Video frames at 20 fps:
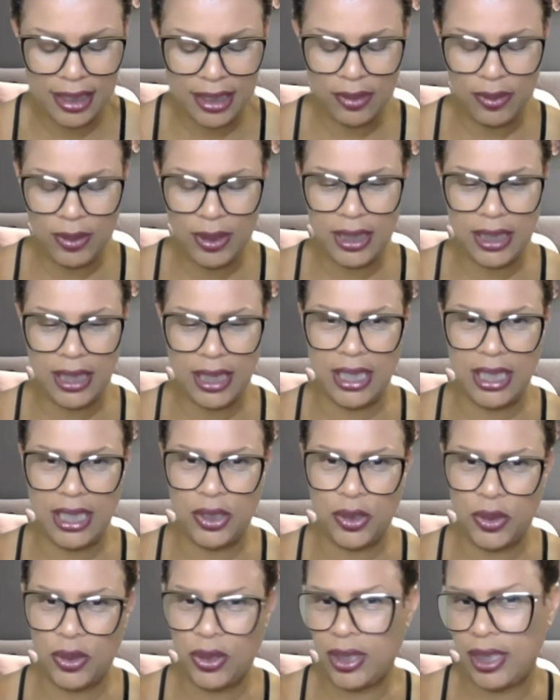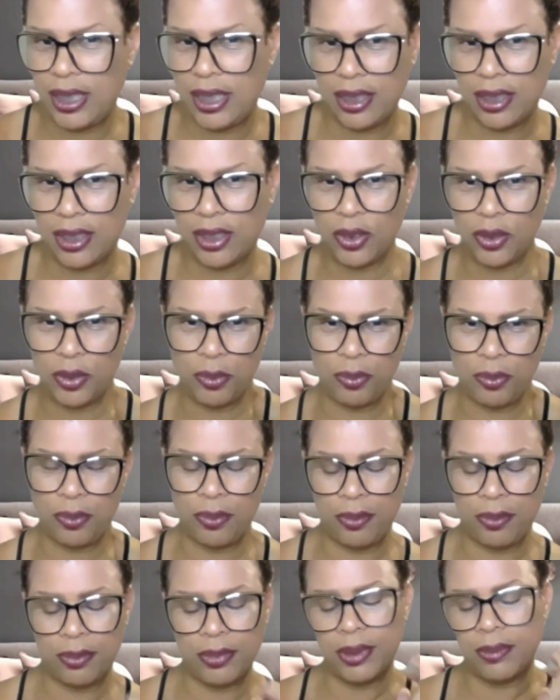This was an interesting little
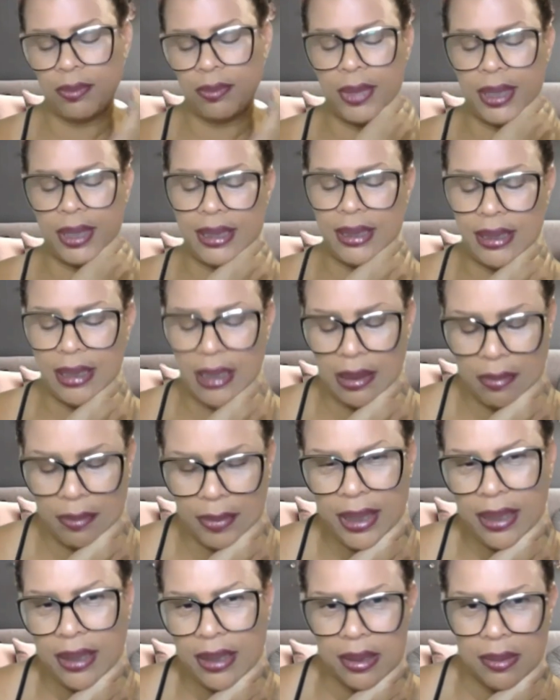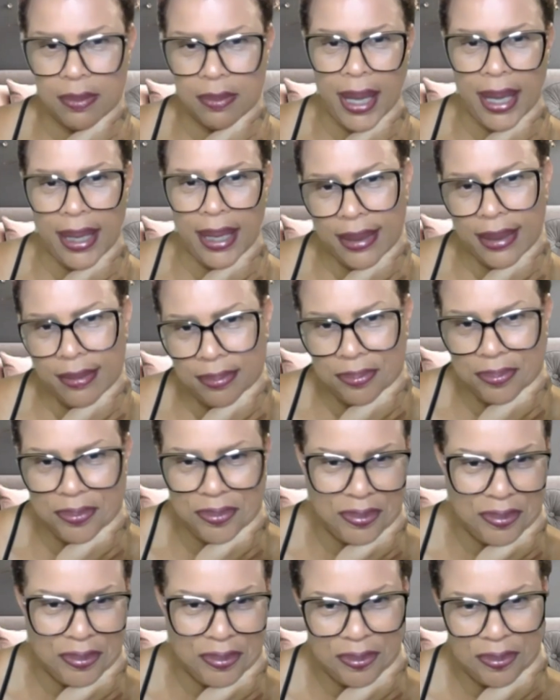mix up because
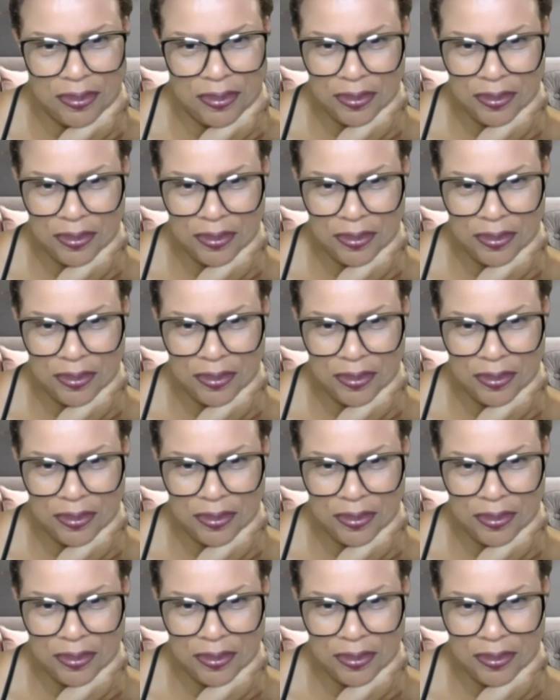Megan